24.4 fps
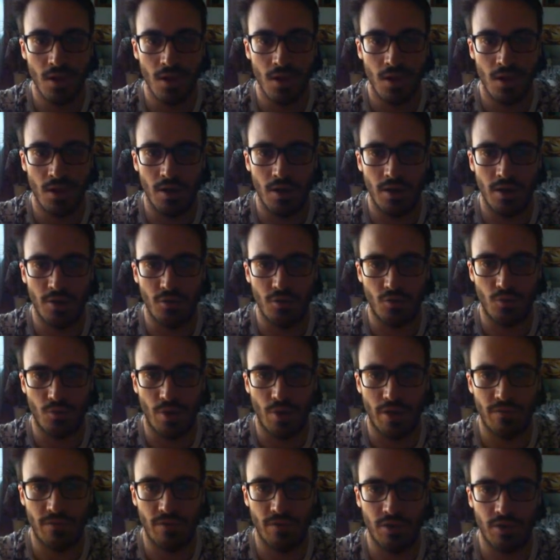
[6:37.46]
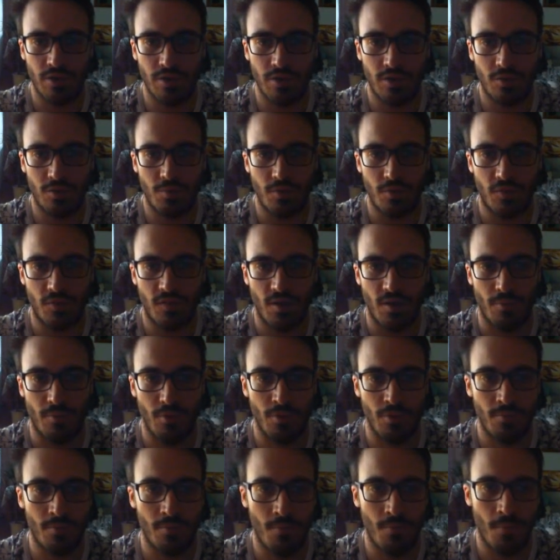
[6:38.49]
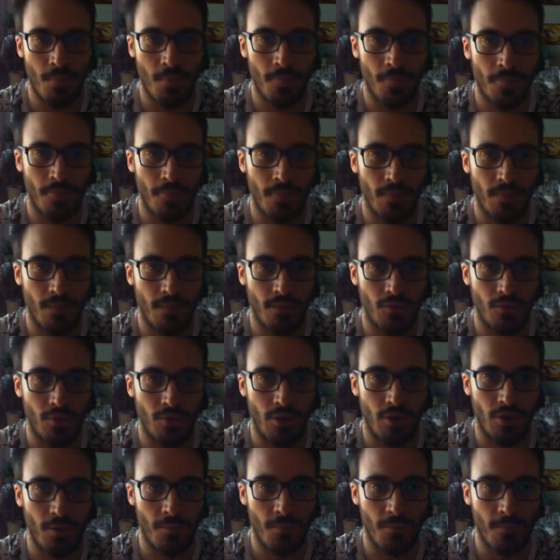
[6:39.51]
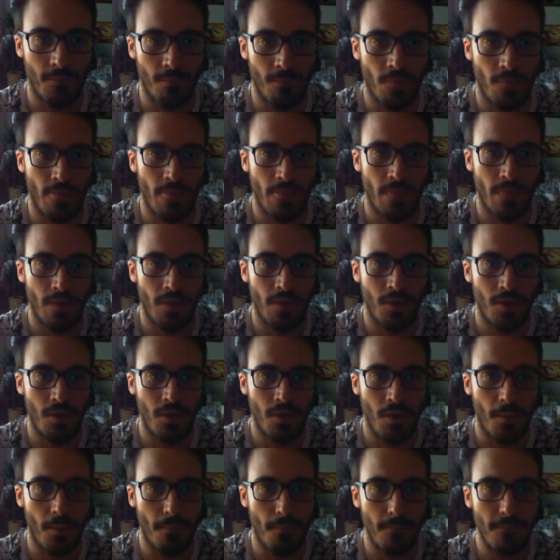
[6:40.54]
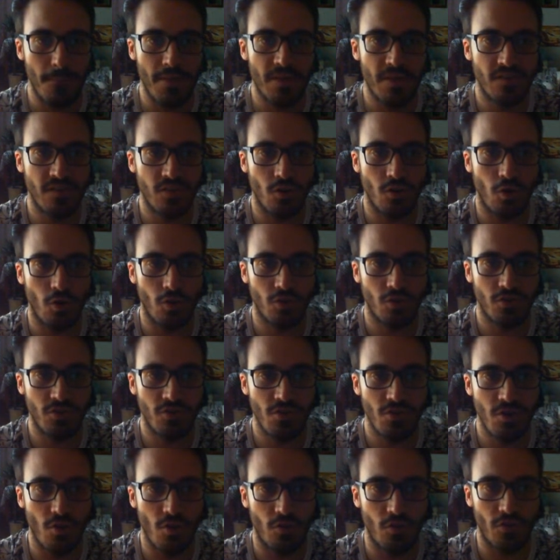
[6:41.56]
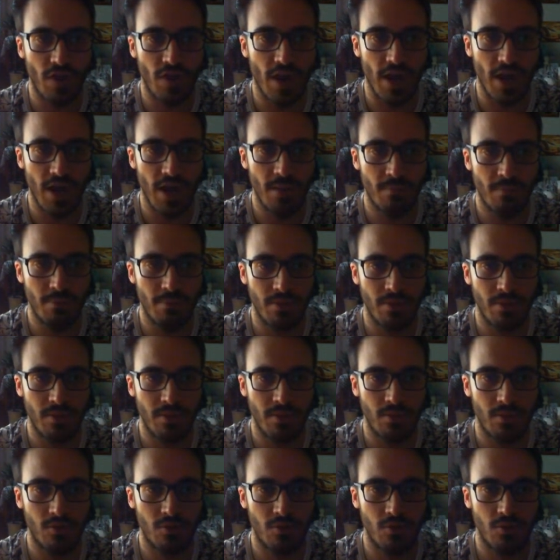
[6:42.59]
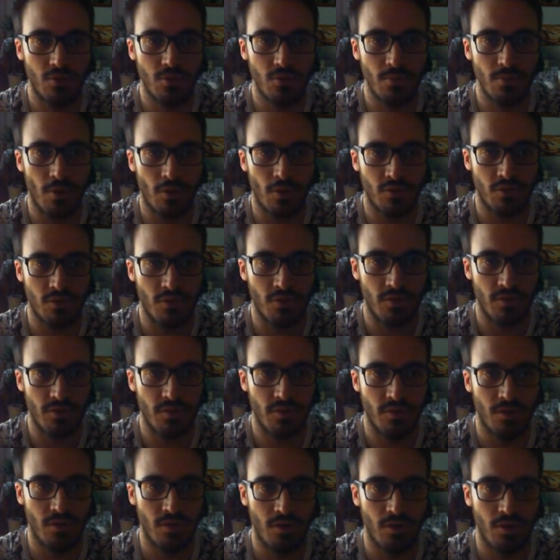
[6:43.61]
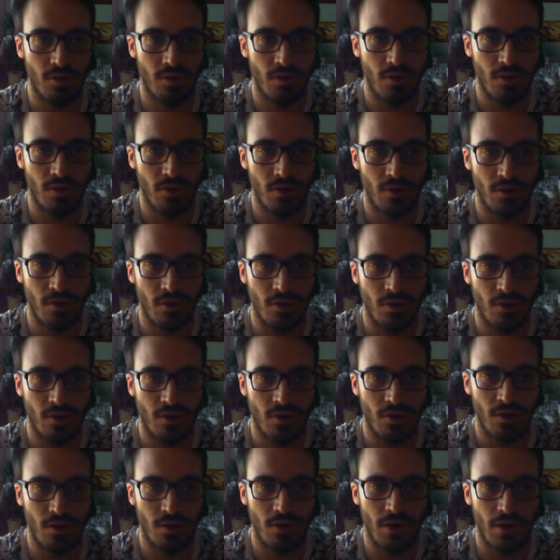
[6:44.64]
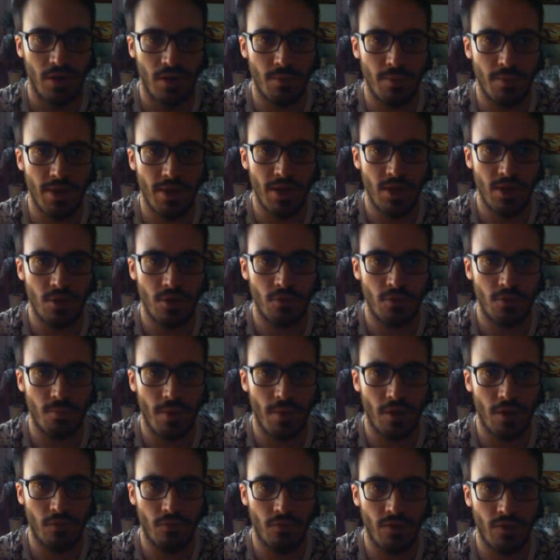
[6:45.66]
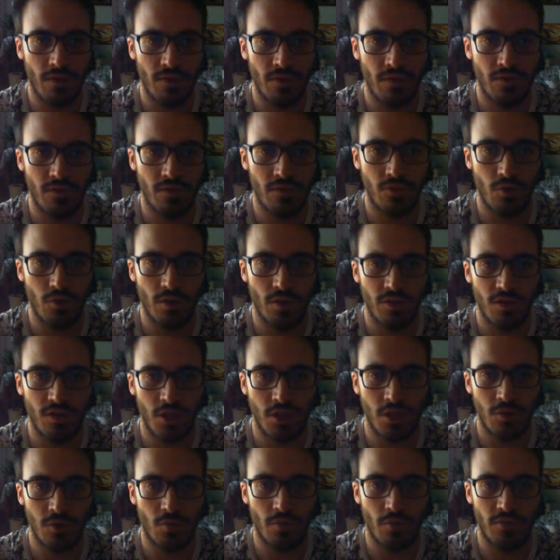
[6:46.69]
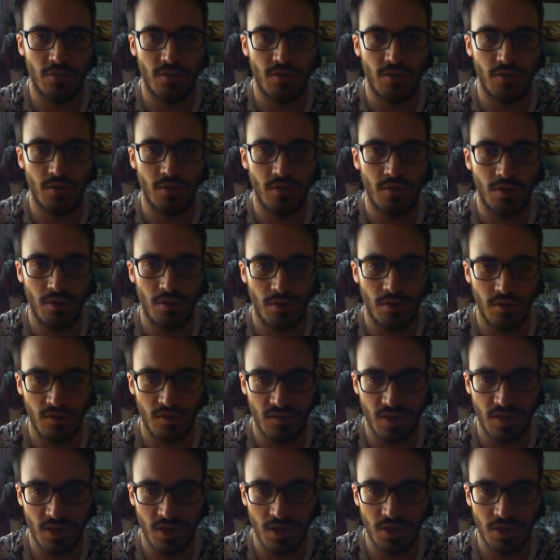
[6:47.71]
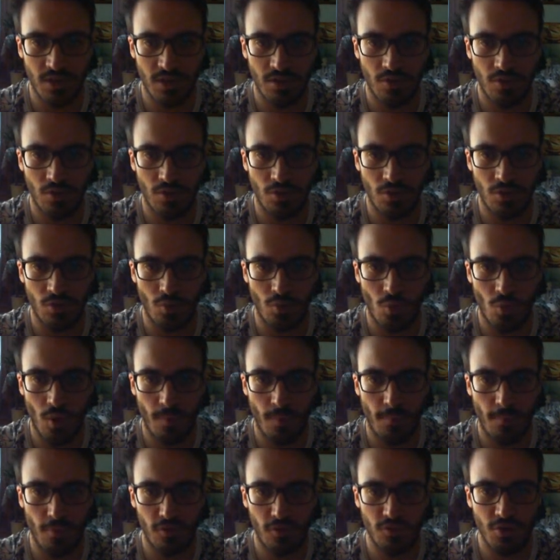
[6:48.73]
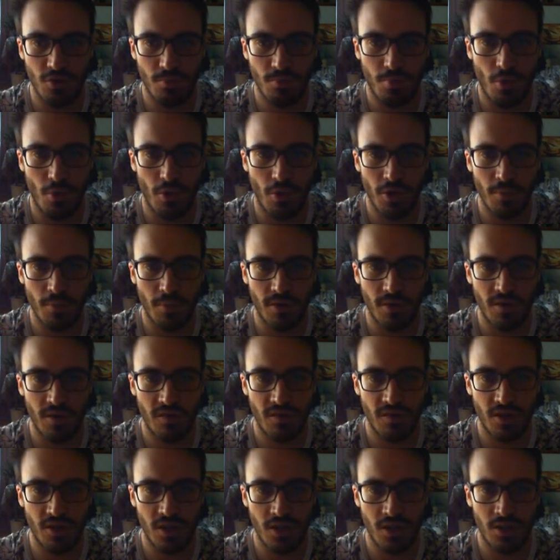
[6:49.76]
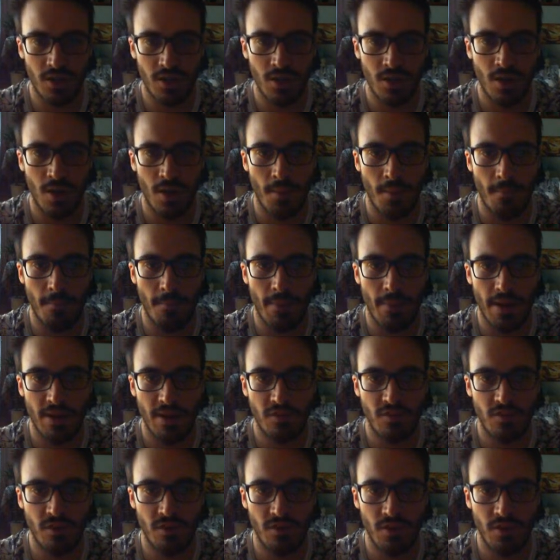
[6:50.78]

in your graveyard, special summon him. Okay. Miss Coaster of Cape, 2 monsters. At the beginning of the battle phase, you can target one this card or one monster pointed by this card, banish it